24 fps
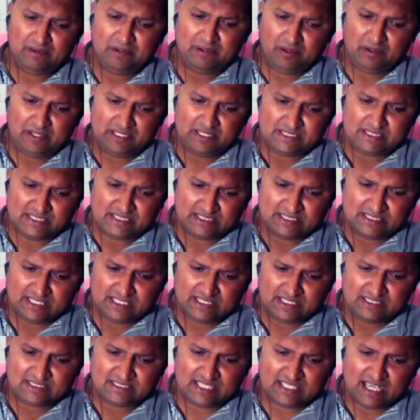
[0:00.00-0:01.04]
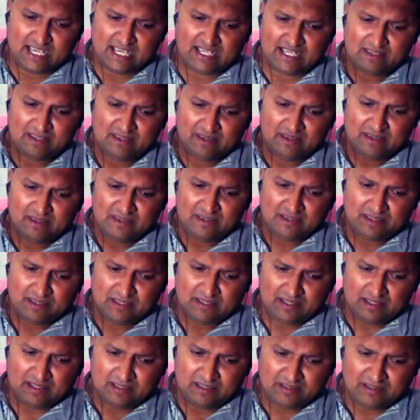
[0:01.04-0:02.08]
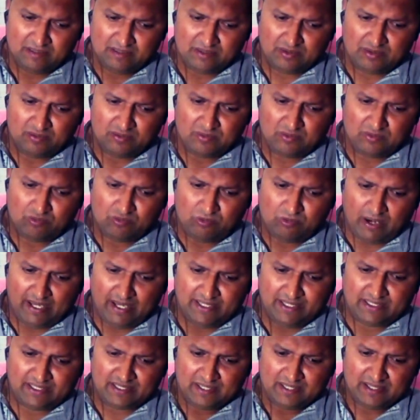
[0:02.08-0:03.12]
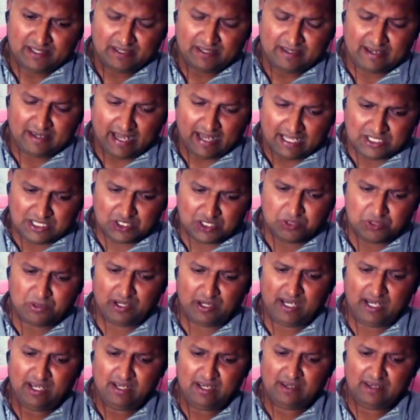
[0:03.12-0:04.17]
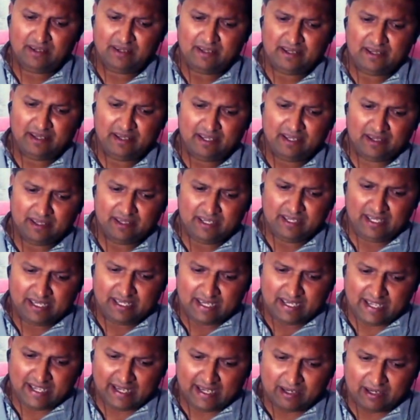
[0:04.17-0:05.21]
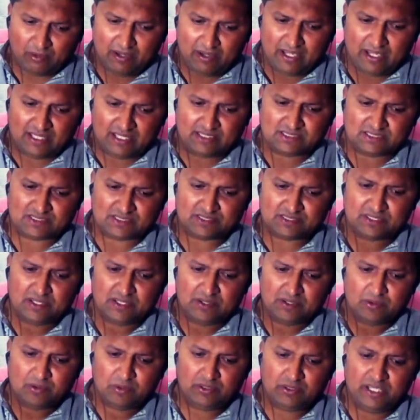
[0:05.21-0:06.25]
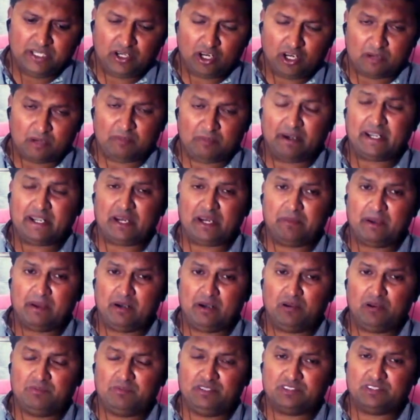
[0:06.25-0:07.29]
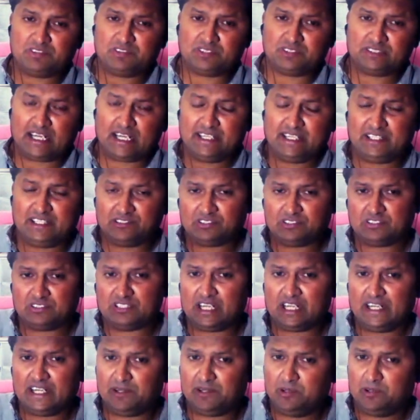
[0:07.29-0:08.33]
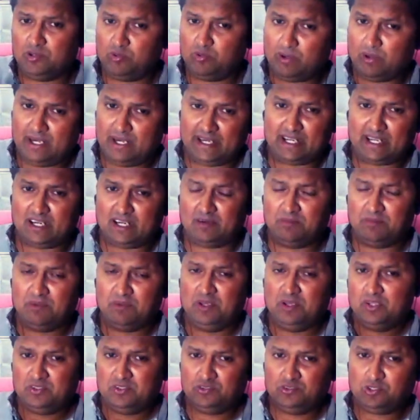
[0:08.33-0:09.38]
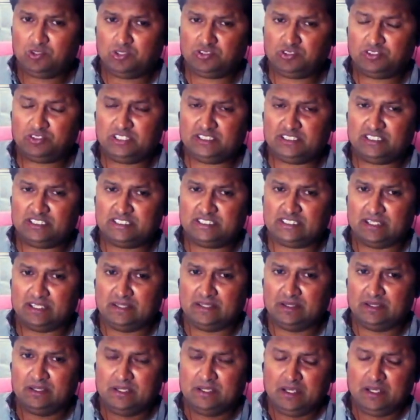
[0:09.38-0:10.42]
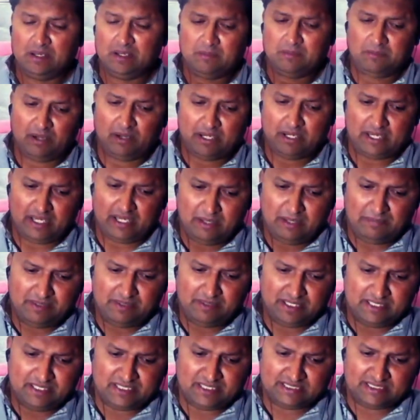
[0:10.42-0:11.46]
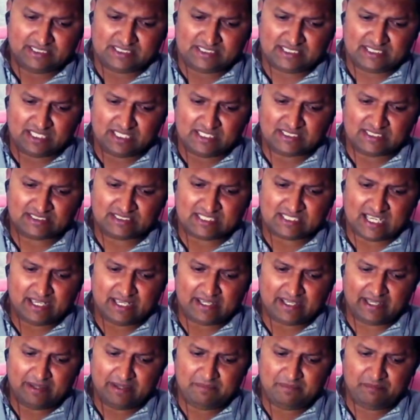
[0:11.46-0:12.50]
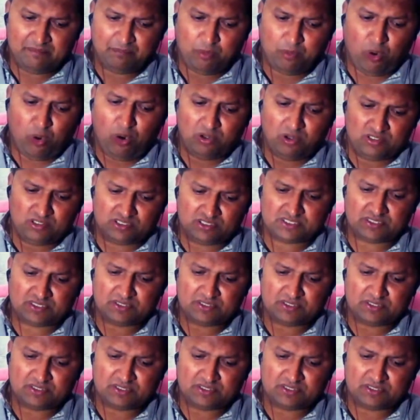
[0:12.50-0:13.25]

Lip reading: decisions are uh, quite natural, in accordance with the normative value of the society, society will welcome those decisions. But if the decisions are imposed,